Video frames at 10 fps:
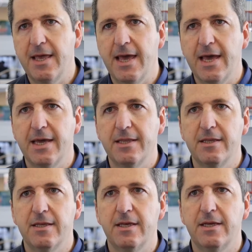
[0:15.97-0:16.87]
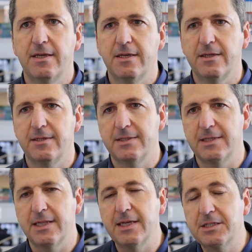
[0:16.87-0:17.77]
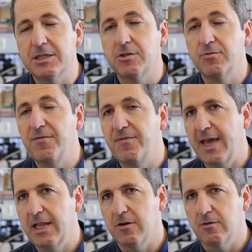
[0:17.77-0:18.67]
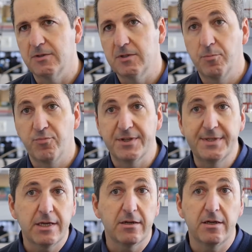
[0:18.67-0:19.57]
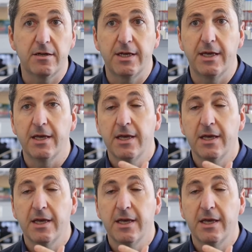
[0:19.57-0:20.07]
and is littered with failures, particularly